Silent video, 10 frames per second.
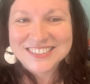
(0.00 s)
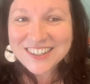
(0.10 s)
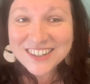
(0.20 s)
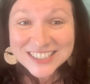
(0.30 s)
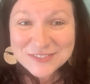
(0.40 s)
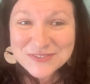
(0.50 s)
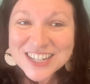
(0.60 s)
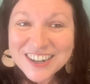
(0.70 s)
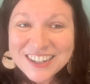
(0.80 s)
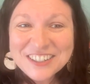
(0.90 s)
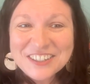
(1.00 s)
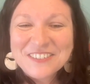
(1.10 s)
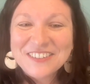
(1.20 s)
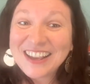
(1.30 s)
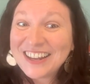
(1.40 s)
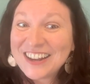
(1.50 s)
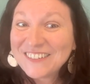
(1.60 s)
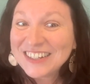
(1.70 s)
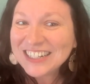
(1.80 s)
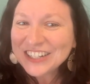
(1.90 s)
Awesome job. Okay, now
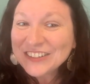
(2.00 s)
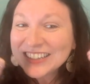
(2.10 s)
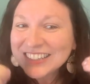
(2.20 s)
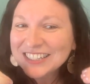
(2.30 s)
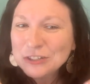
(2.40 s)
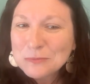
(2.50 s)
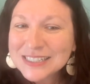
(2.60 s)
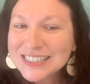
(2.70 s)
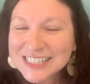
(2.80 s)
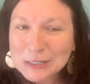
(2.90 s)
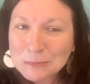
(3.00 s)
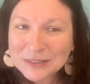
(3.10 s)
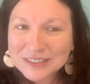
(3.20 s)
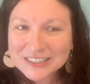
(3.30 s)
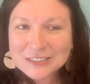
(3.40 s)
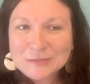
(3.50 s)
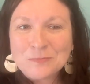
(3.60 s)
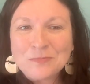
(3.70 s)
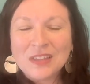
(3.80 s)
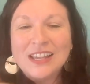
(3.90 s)
we're going to go a little bit deeper,
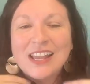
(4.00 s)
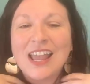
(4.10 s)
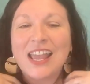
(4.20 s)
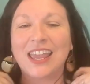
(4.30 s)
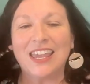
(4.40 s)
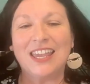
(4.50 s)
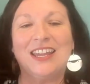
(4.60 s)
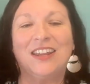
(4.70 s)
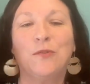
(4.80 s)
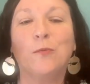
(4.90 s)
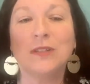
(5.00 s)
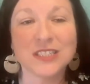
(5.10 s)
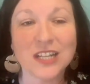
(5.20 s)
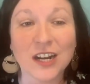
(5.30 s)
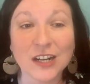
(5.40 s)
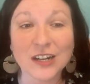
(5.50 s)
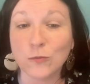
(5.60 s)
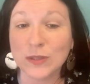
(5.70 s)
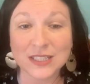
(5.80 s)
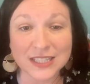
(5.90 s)
and we'll start
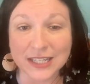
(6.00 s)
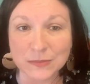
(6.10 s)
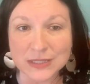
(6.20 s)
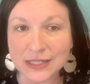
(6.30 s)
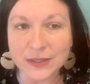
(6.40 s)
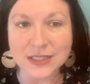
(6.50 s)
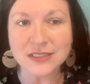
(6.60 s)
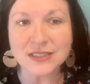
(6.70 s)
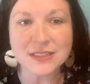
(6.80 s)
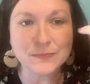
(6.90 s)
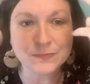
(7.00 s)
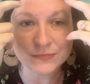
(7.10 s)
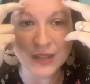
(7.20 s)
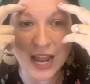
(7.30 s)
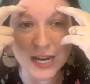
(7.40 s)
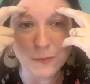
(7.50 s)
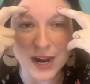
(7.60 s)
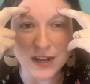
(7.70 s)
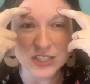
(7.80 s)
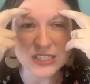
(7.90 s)
with the same sequence.
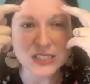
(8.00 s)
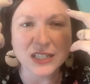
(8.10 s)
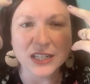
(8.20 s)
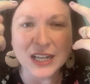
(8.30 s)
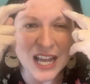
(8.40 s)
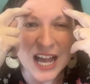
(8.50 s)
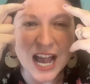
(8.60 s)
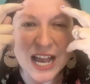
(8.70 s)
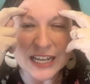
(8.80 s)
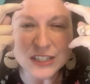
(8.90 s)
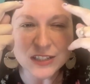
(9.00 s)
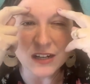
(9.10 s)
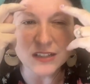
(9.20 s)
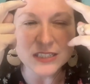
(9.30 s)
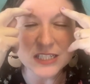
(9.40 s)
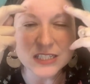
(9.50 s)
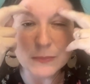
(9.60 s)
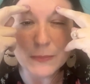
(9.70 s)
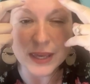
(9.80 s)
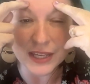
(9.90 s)
Eyebrows. I acknowledge the
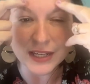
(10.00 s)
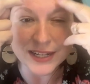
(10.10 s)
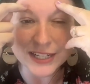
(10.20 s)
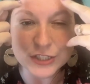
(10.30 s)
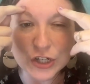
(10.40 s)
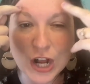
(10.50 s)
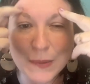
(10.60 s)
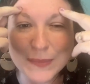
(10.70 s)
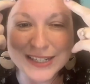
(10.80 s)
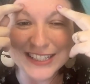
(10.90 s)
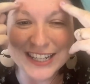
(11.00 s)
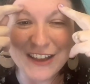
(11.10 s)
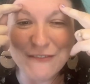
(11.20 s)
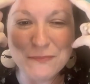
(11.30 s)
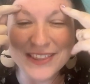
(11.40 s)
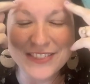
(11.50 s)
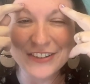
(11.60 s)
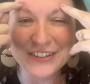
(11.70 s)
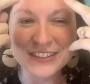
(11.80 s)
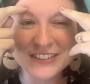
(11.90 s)
pain and trauma that I've been
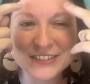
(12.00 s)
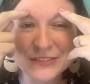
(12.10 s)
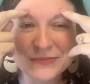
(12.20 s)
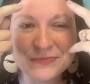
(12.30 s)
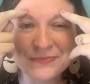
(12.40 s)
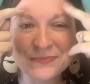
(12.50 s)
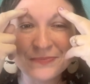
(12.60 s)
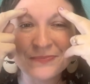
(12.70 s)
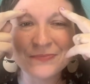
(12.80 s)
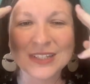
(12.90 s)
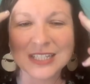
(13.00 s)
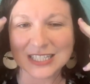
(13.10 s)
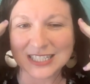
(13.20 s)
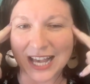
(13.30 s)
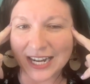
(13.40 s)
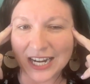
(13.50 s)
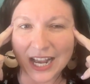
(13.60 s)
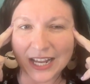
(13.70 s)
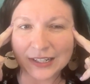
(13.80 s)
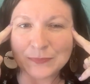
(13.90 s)
through. Side
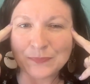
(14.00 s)
eye.